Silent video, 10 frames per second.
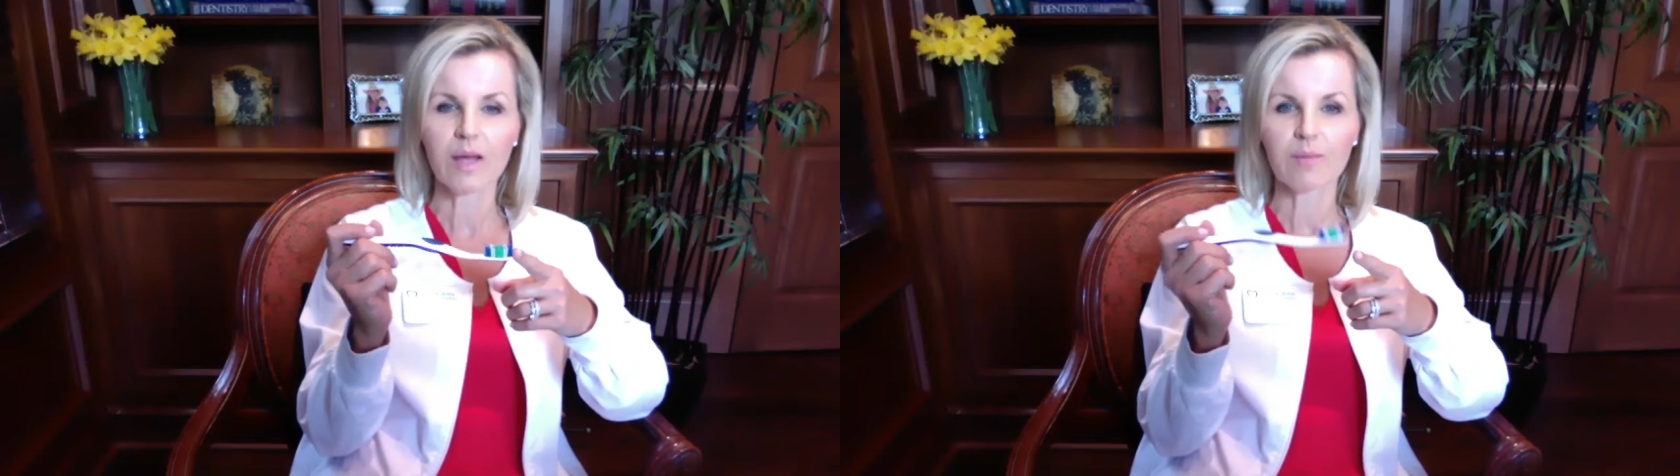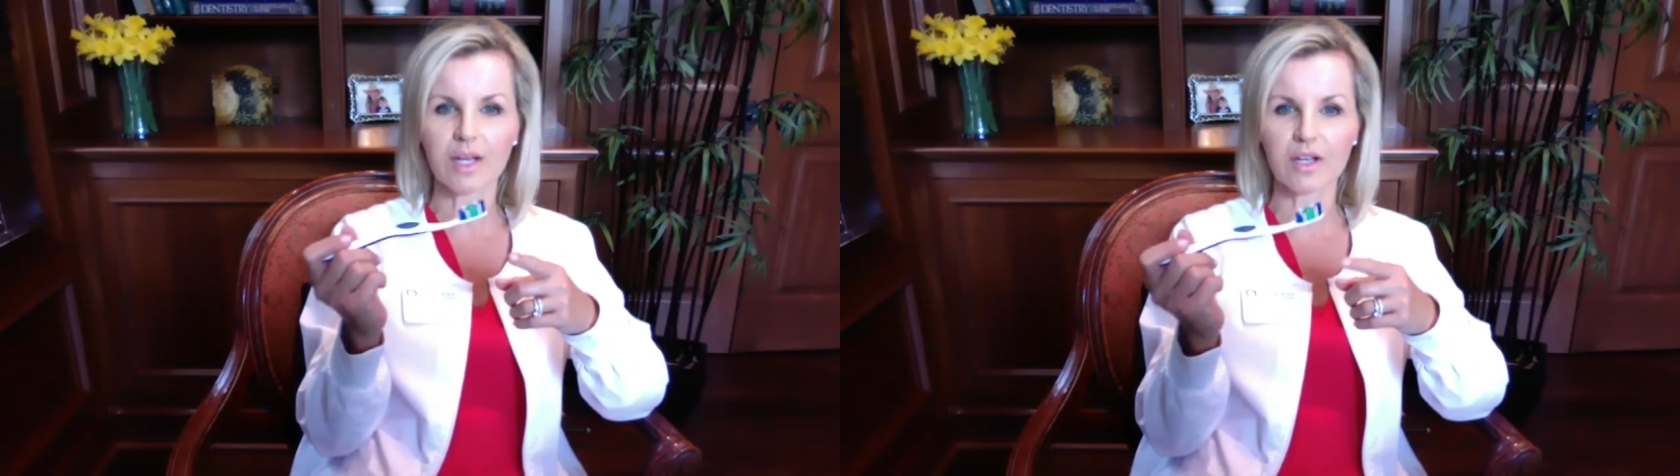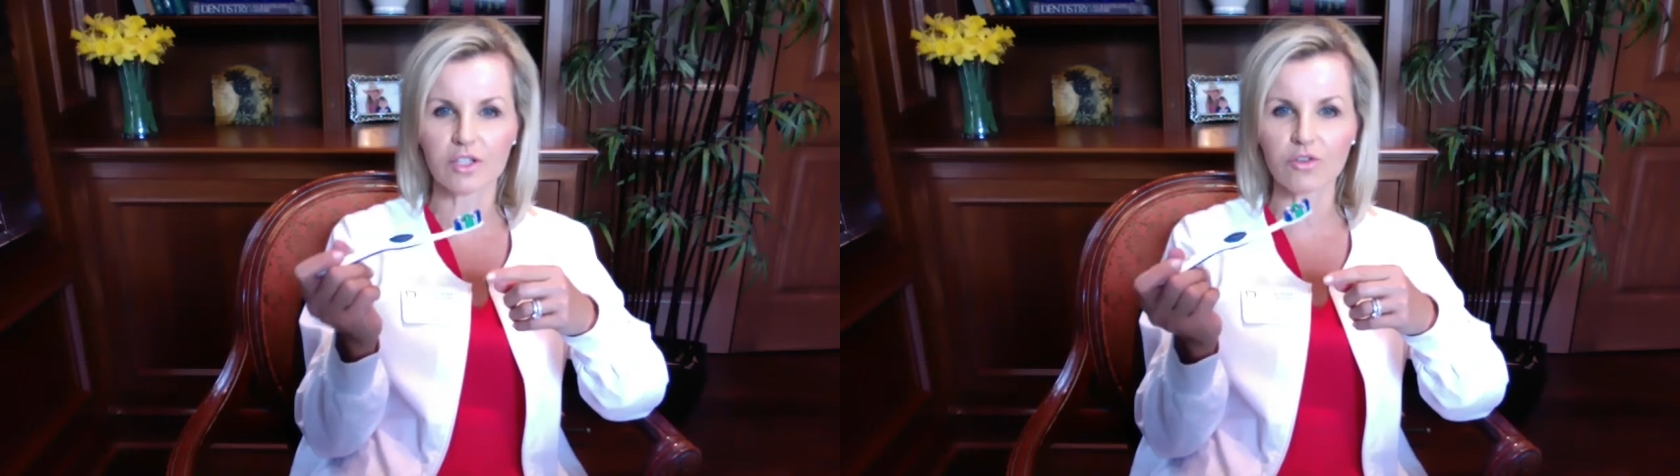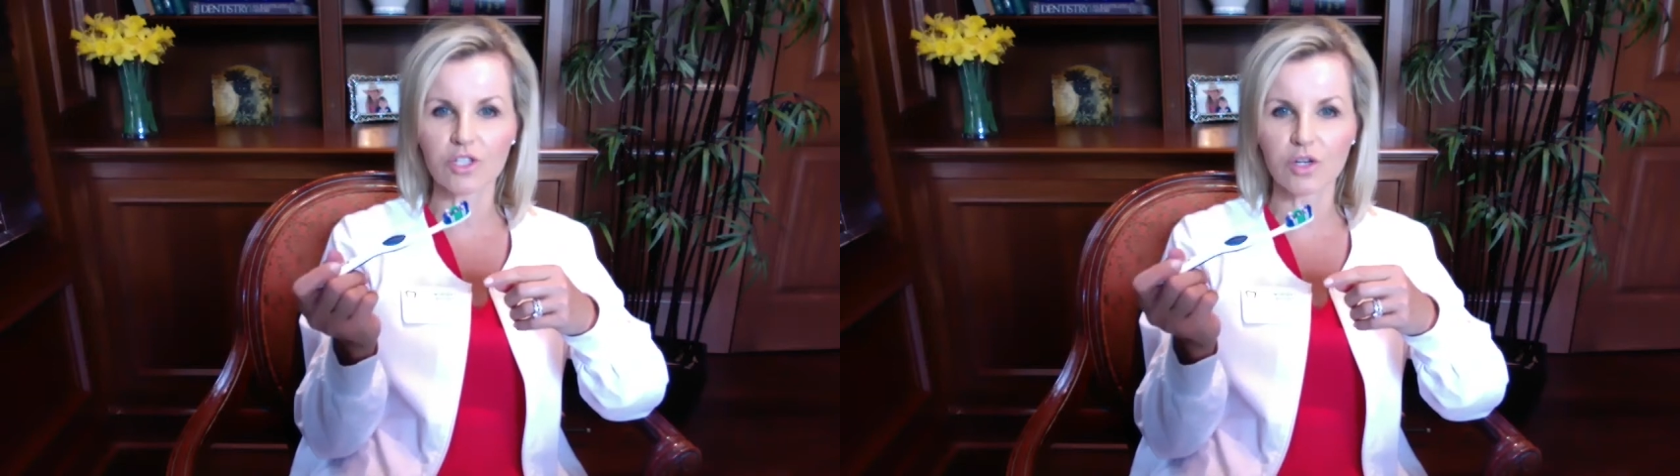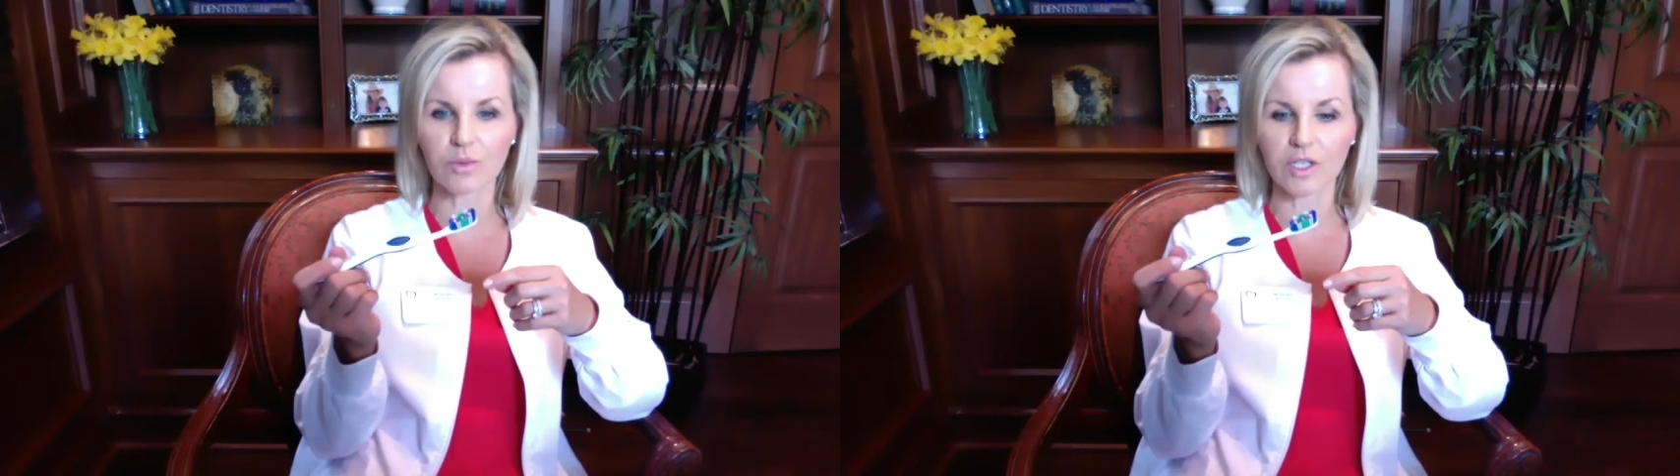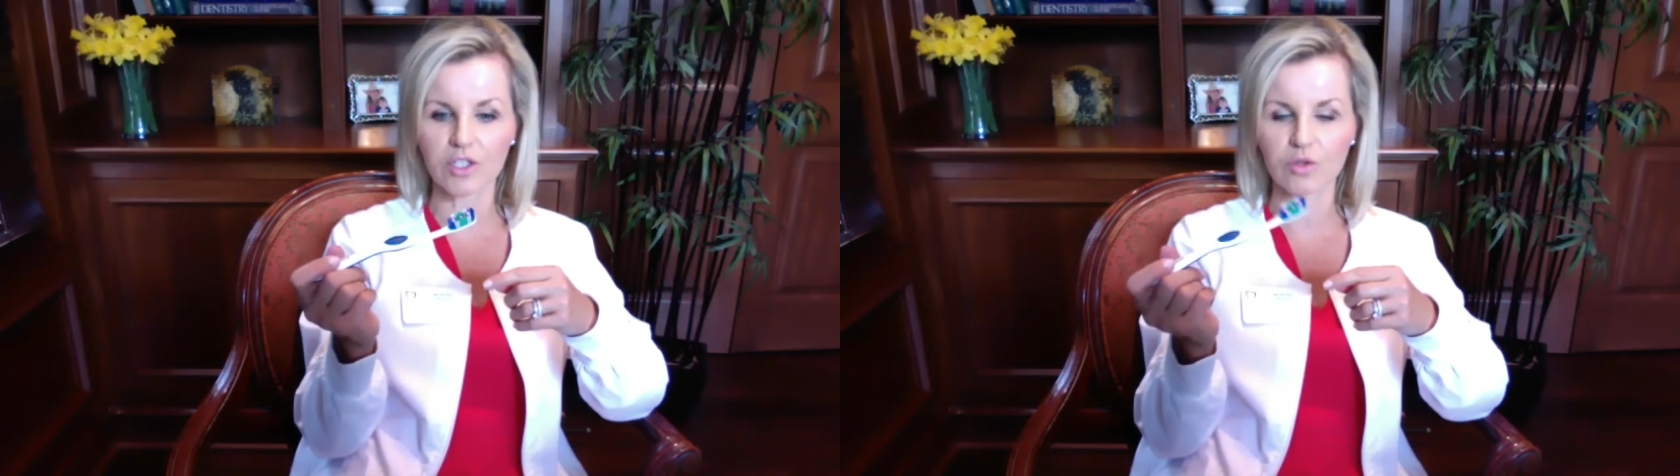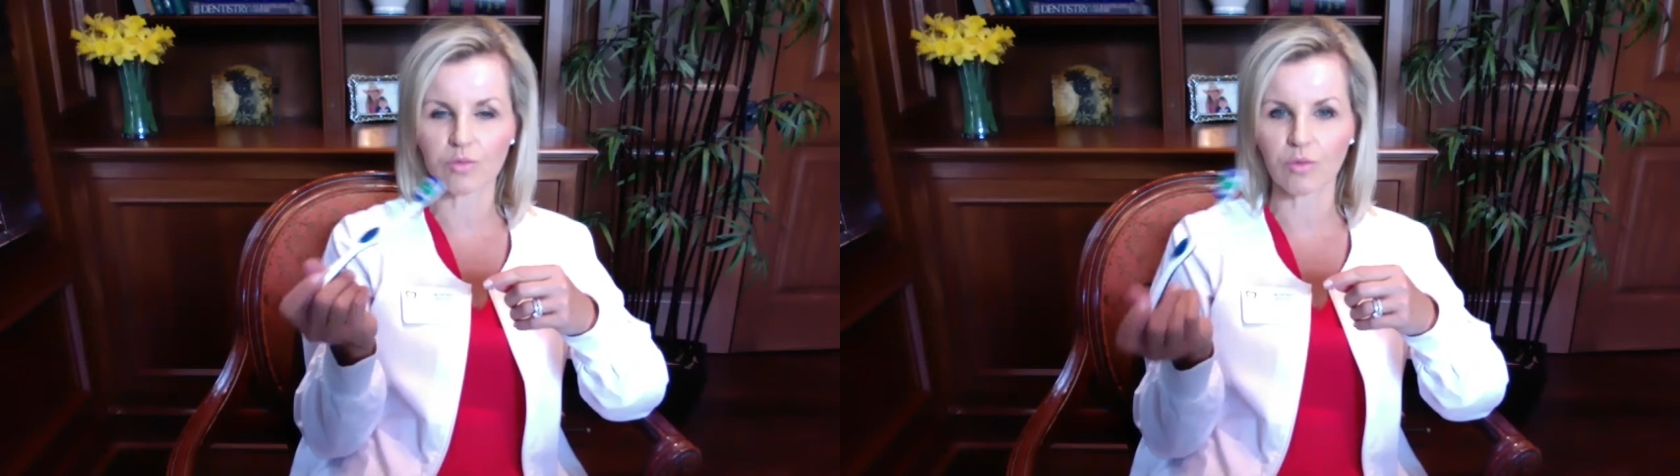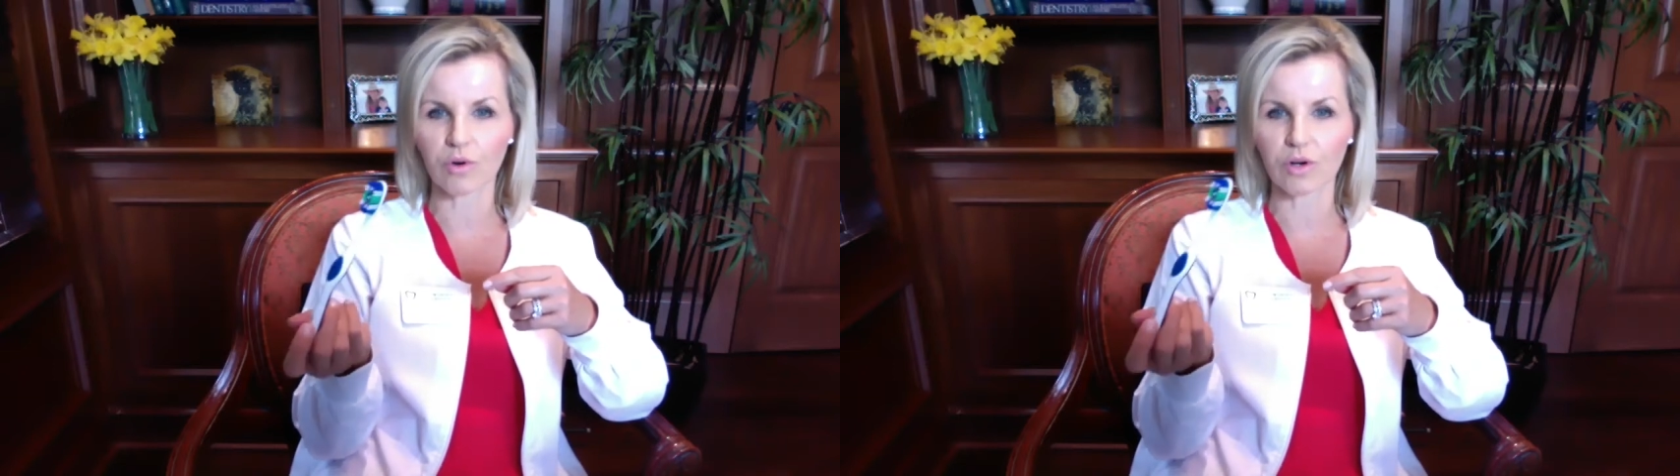because those can really do
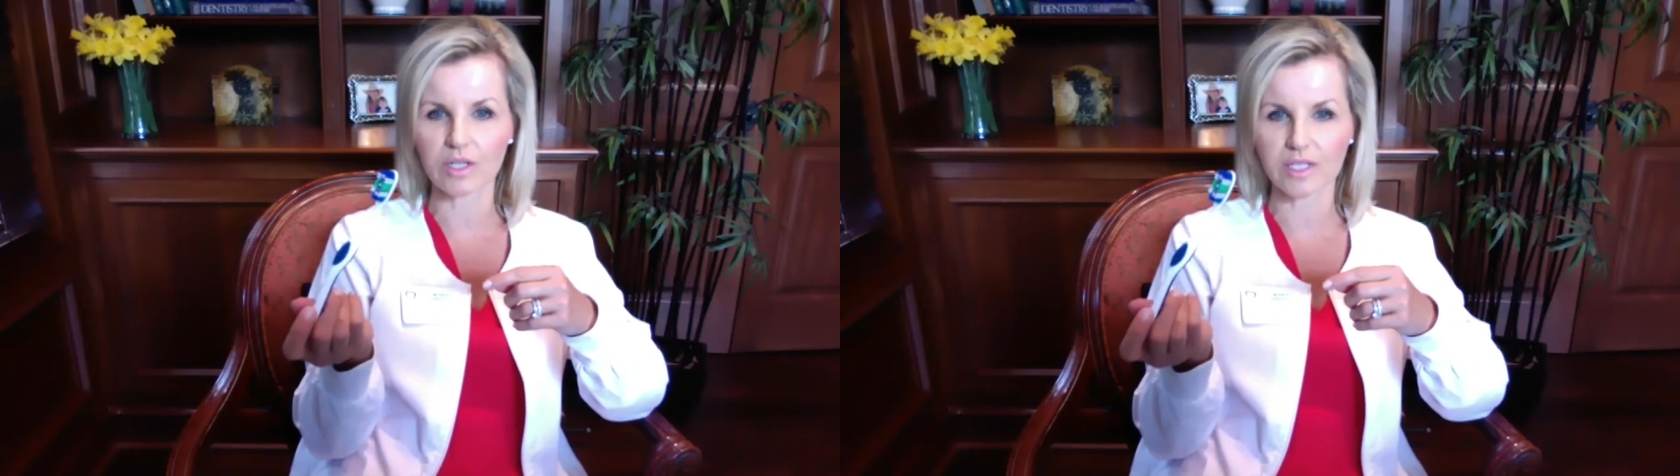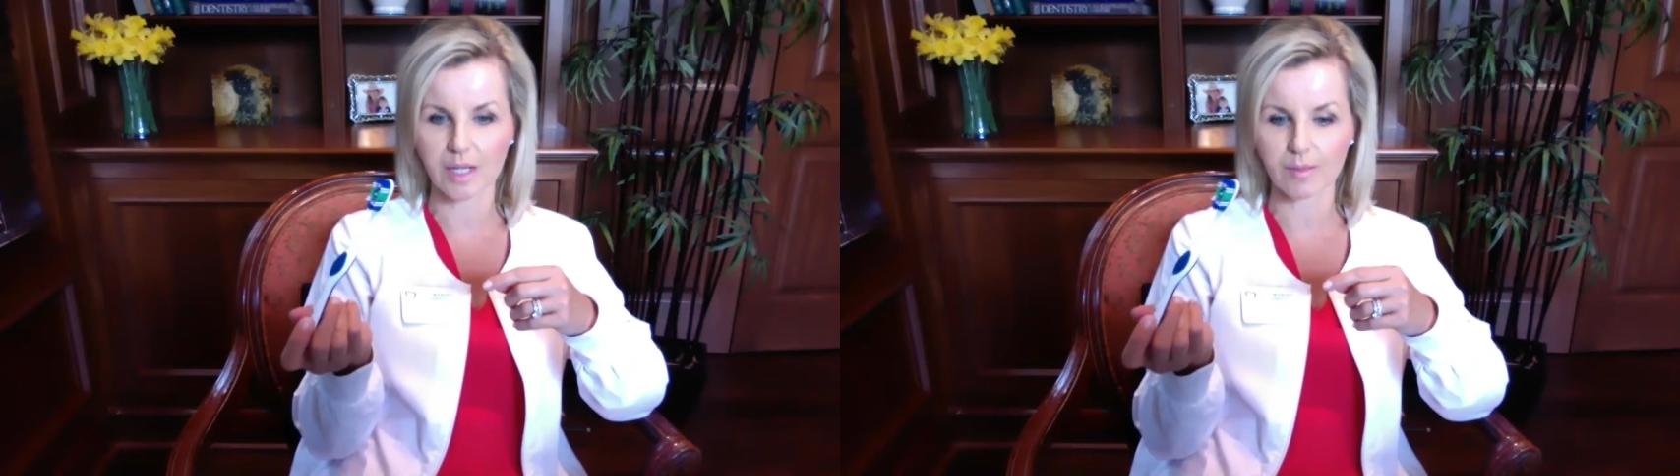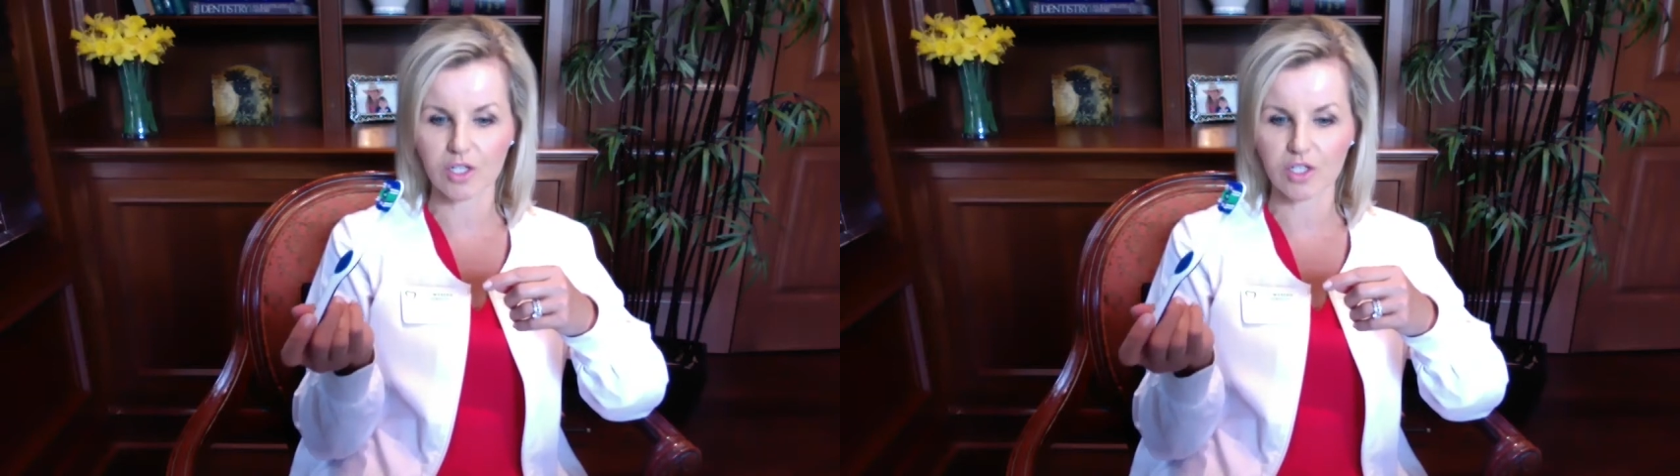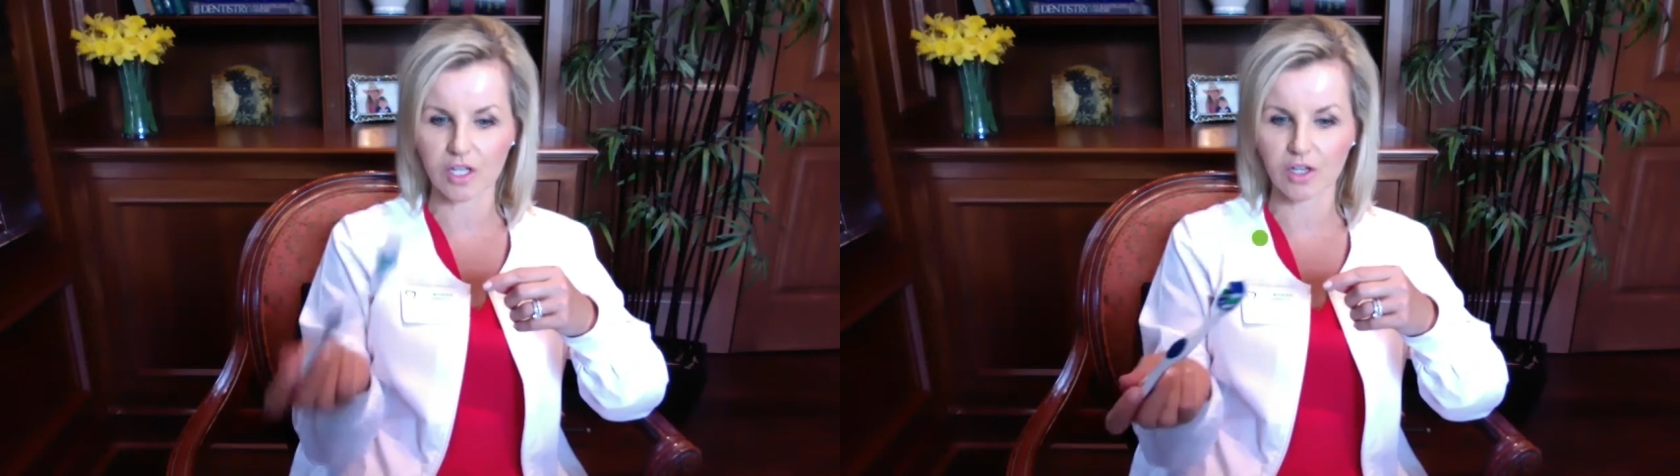more damage than